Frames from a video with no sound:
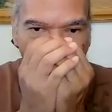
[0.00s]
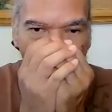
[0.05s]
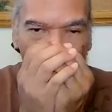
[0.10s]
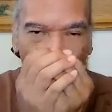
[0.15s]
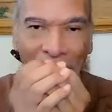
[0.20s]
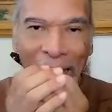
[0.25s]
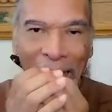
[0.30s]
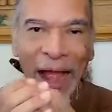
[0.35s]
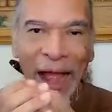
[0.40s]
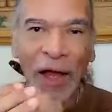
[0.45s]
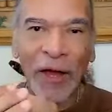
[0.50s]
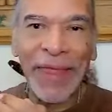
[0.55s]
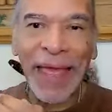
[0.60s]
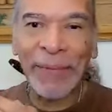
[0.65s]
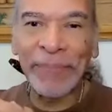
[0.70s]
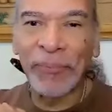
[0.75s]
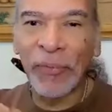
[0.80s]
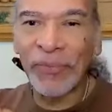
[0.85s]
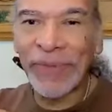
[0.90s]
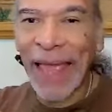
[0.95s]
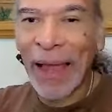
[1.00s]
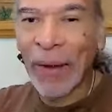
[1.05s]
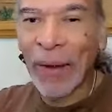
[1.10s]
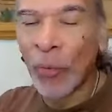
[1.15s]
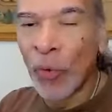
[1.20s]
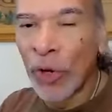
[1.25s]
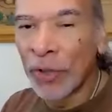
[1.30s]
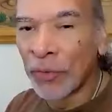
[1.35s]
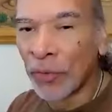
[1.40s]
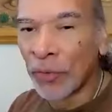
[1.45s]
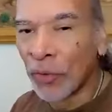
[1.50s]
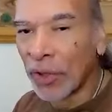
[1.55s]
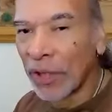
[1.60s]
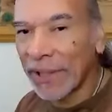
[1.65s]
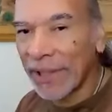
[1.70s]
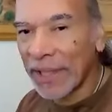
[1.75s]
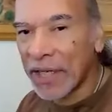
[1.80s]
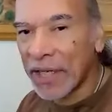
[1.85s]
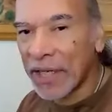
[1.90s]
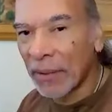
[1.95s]
Wow, that wood
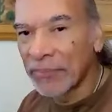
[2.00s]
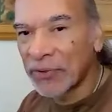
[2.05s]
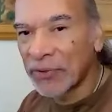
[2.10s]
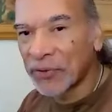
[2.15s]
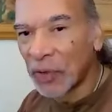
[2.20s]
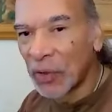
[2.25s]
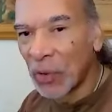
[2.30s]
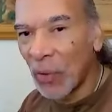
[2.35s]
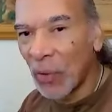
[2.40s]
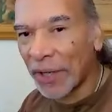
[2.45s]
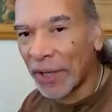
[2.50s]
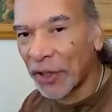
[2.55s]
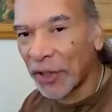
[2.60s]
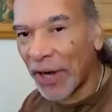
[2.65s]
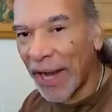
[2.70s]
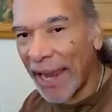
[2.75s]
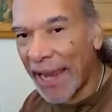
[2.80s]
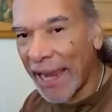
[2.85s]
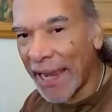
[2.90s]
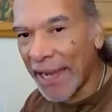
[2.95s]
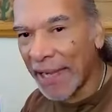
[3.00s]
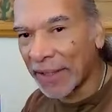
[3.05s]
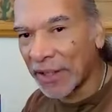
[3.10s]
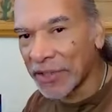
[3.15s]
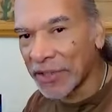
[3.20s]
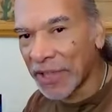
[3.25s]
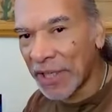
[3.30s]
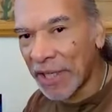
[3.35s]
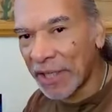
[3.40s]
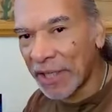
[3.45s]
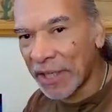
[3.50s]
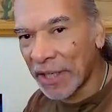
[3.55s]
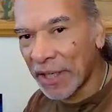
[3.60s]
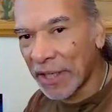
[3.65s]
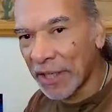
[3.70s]
really comes through on your hand, doesn't it?